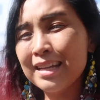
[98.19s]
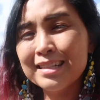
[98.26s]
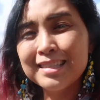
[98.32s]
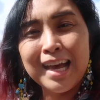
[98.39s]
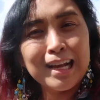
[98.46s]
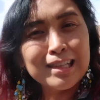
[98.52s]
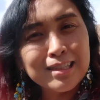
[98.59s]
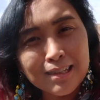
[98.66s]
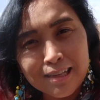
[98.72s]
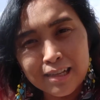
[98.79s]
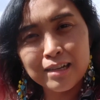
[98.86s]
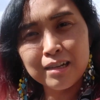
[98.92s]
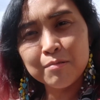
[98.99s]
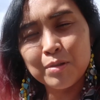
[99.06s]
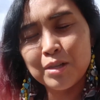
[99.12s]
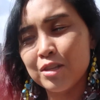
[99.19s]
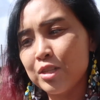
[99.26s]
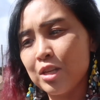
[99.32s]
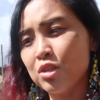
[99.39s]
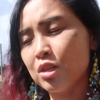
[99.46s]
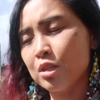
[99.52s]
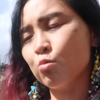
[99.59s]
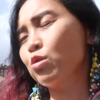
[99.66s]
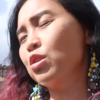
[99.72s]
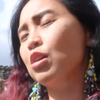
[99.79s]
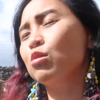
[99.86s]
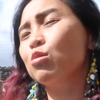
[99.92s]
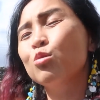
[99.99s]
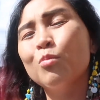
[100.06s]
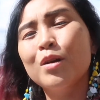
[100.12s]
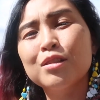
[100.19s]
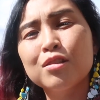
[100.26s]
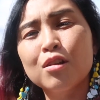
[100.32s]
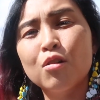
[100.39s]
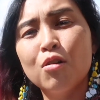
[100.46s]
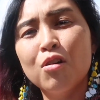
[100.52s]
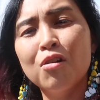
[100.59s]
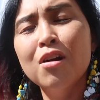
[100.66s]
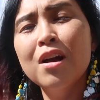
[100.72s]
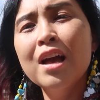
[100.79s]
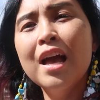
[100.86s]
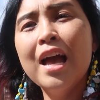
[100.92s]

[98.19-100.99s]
in Tanzania because I just was here two months ago,